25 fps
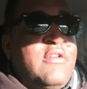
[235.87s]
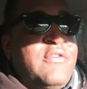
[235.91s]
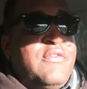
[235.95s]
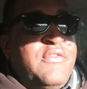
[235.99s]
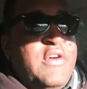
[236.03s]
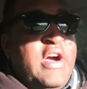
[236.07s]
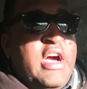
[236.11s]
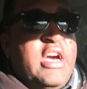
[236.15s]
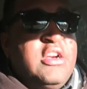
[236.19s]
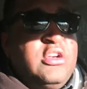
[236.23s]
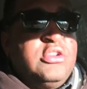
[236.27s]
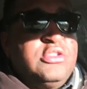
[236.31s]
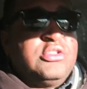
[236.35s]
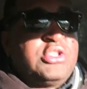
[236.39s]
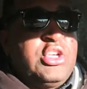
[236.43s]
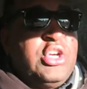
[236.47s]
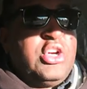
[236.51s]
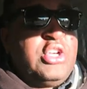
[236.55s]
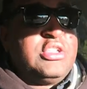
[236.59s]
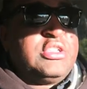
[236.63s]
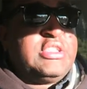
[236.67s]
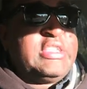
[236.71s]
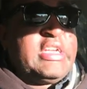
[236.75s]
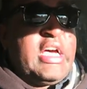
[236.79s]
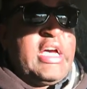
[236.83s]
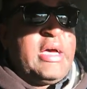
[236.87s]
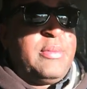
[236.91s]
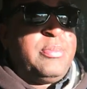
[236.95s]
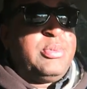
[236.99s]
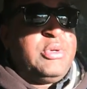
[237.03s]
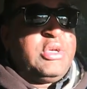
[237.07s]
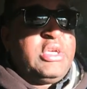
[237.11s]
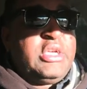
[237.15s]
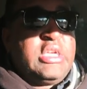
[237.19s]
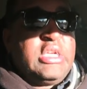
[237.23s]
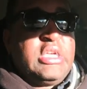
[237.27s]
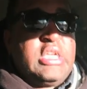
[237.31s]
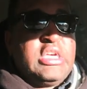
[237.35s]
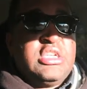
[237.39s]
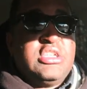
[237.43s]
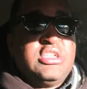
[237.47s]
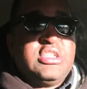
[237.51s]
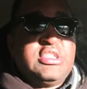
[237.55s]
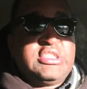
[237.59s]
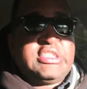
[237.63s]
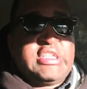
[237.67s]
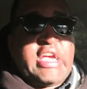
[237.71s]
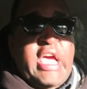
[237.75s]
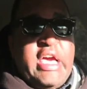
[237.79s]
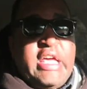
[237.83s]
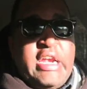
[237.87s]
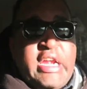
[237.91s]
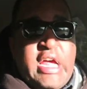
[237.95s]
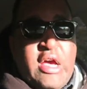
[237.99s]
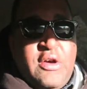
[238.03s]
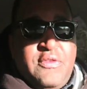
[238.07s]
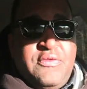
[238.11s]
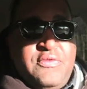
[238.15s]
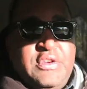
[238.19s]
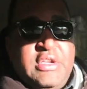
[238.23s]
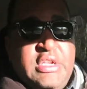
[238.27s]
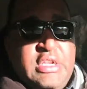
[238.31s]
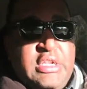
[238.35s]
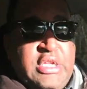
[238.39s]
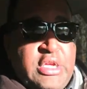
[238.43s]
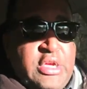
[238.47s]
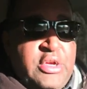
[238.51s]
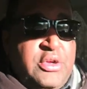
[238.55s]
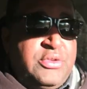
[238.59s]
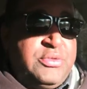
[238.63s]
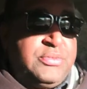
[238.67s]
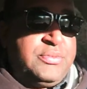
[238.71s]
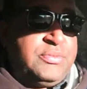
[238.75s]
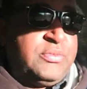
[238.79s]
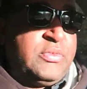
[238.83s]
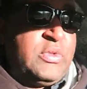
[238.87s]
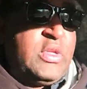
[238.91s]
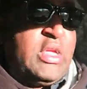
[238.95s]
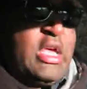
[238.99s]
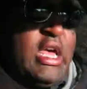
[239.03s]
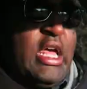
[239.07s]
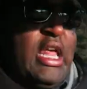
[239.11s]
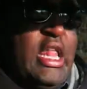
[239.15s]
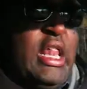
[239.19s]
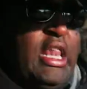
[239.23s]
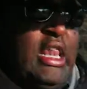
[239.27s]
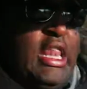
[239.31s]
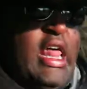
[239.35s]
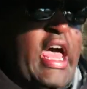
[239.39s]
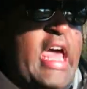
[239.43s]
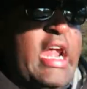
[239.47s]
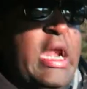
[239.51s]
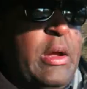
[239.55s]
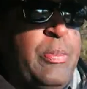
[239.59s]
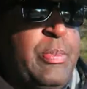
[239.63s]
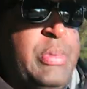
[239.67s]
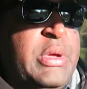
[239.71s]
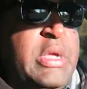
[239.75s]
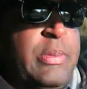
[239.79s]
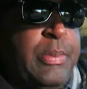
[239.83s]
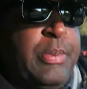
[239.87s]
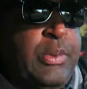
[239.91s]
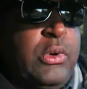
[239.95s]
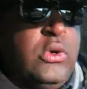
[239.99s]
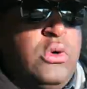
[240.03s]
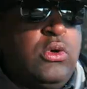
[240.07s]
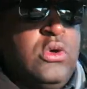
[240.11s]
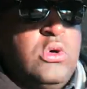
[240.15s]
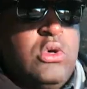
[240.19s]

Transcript: Final third topic, shout out video. A lot of people,